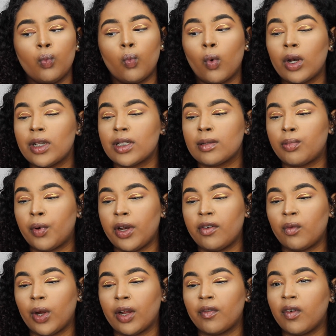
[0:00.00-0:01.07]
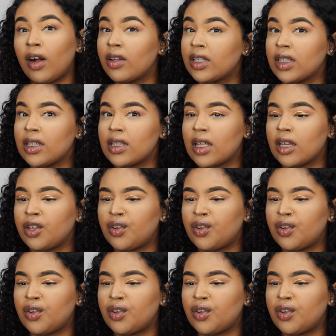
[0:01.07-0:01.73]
what is the point of wearing falsies then?